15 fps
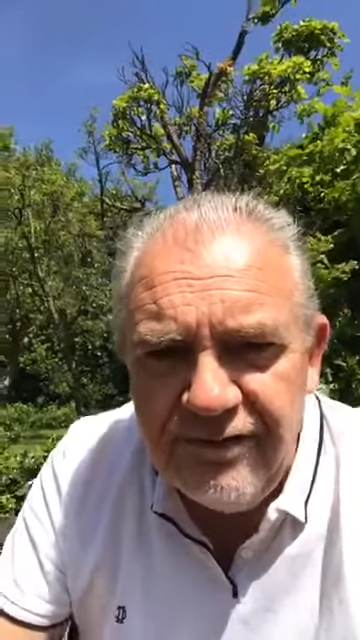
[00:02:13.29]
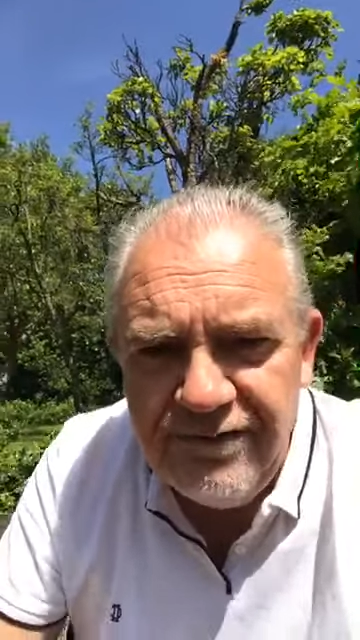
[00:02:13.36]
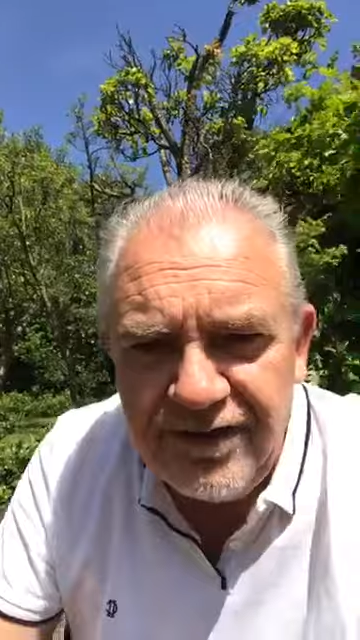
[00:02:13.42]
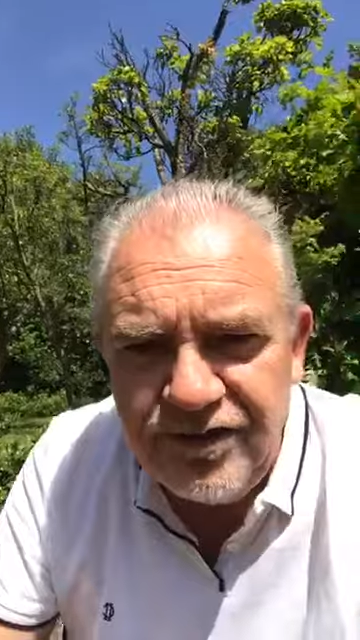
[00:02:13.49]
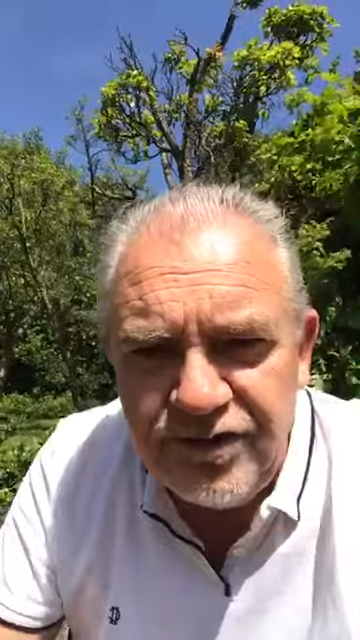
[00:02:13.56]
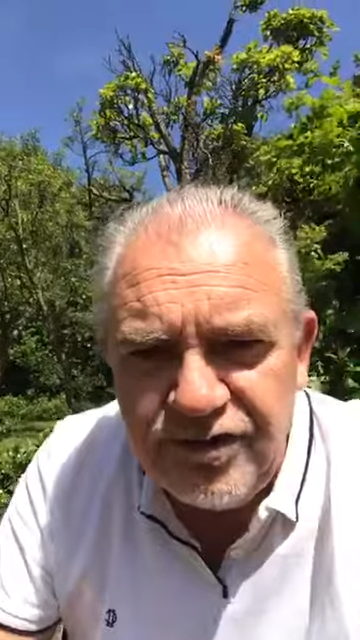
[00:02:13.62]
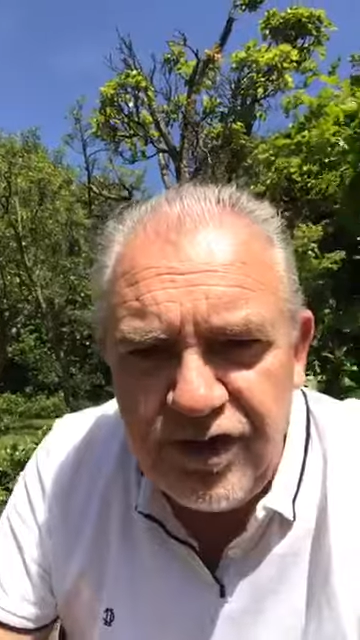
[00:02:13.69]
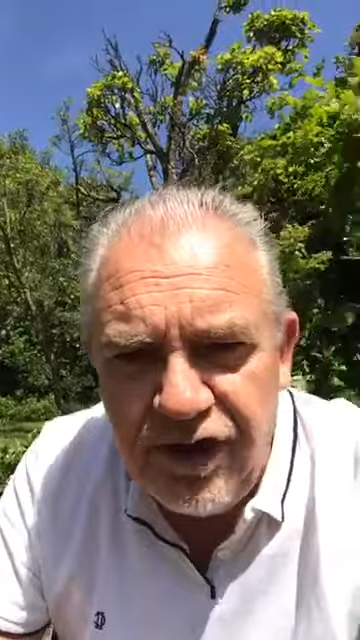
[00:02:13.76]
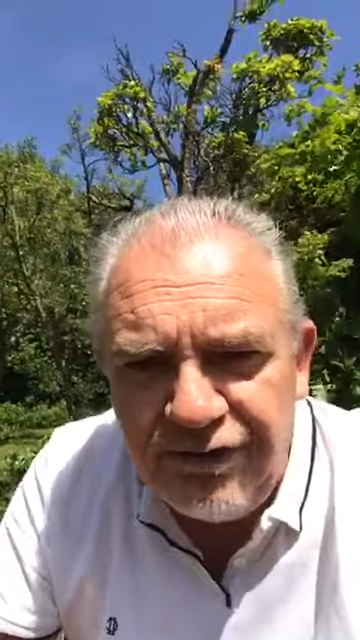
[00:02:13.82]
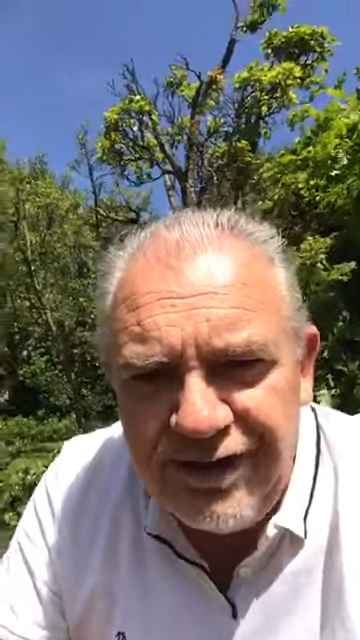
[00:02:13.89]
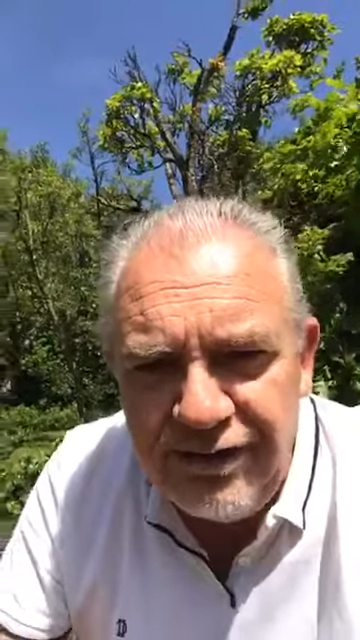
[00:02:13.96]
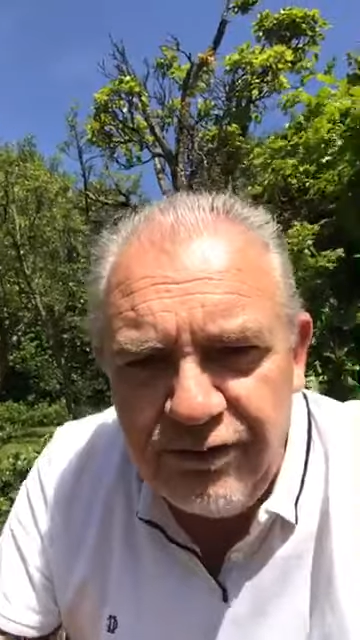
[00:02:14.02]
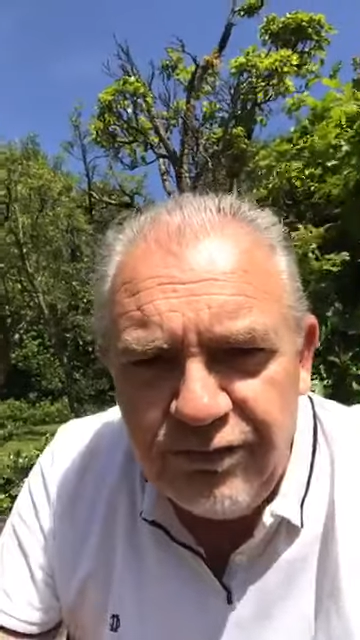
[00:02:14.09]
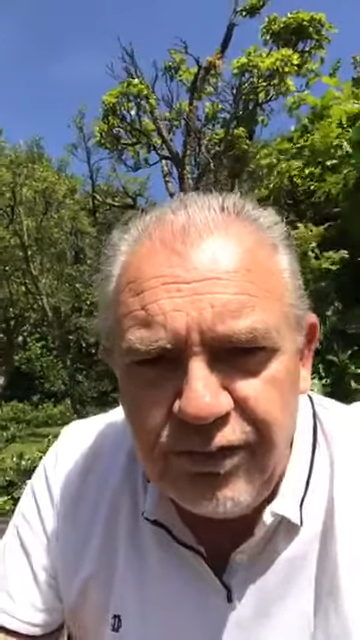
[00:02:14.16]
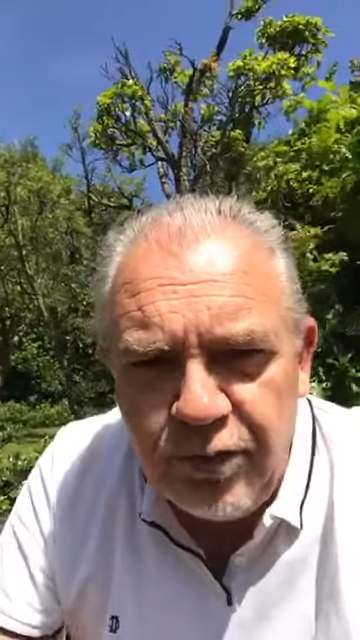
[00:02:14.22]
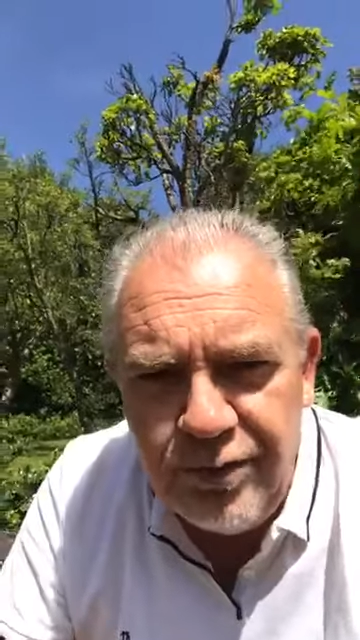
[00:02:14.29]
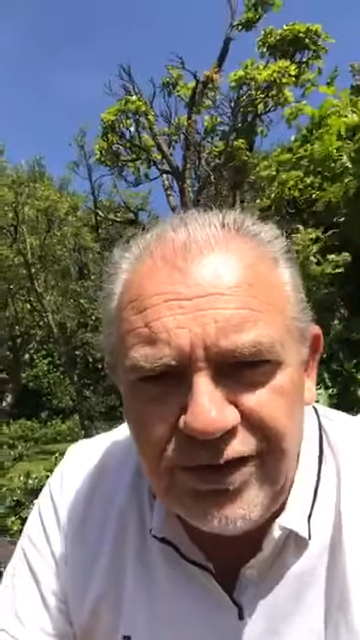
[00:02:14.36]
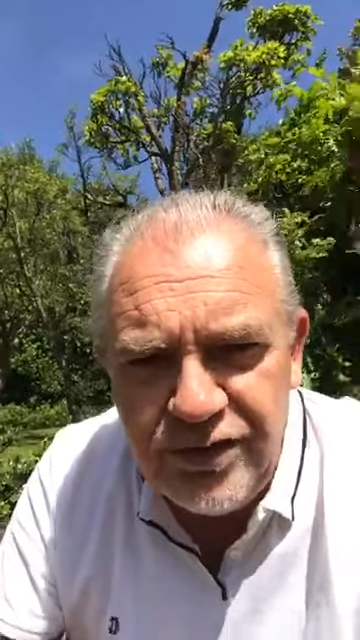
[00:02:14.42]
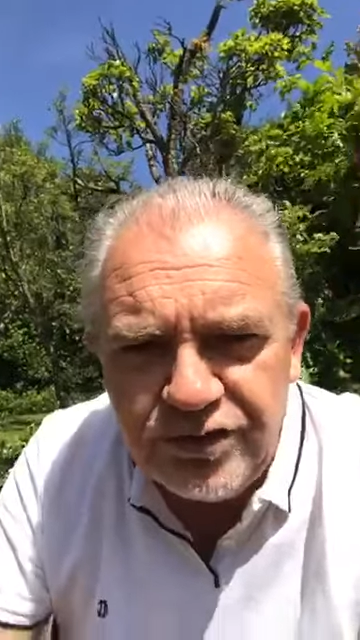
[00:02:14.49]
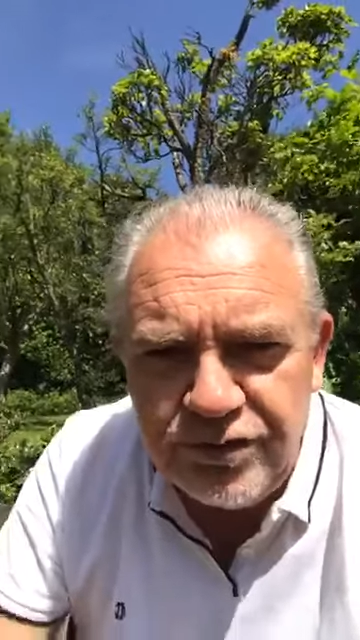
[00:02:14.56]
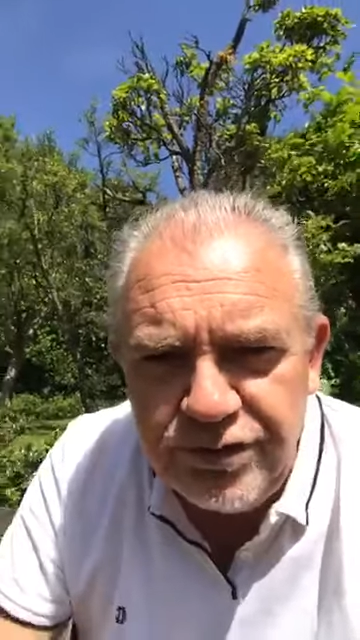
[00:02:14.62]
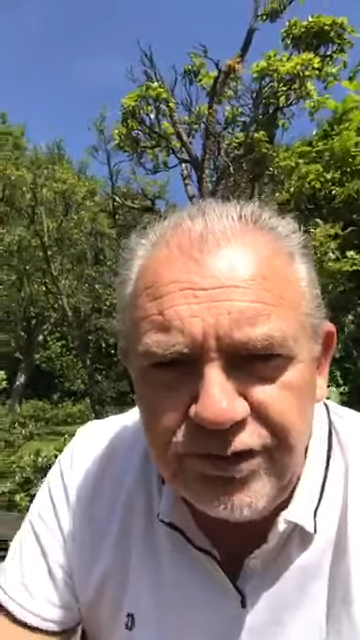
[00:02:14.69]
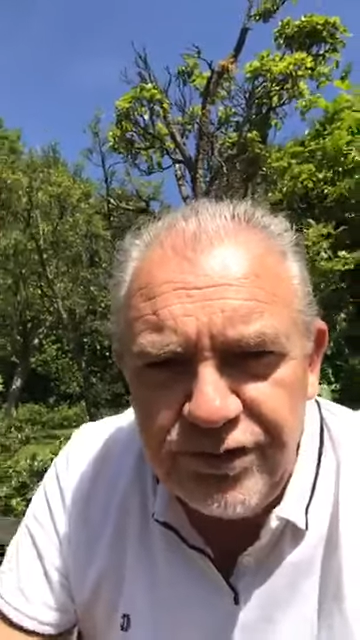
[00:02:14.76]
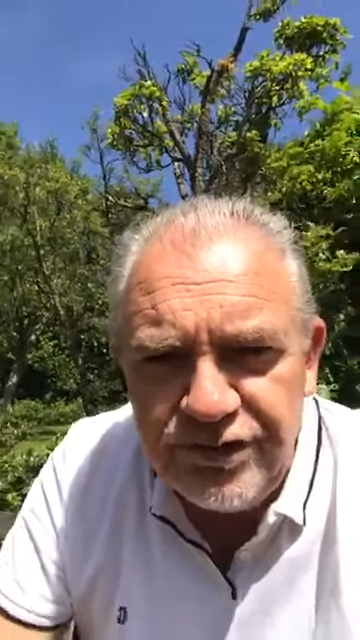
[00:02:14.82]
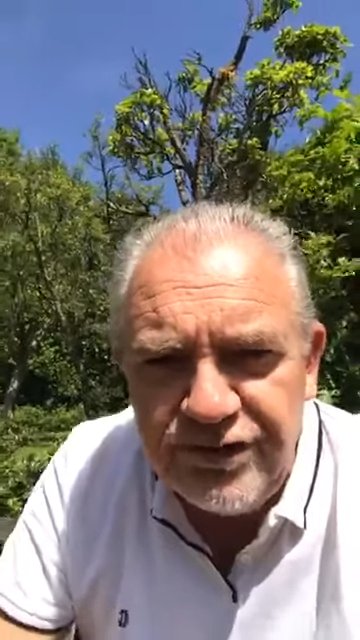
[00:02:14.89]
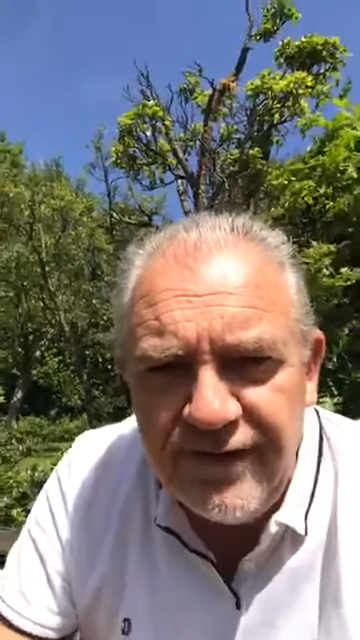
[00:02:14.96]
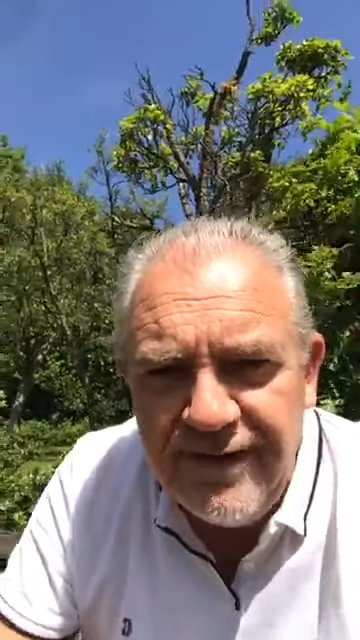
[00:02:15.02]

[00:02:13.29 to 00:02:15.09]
vegetarian foodie tours.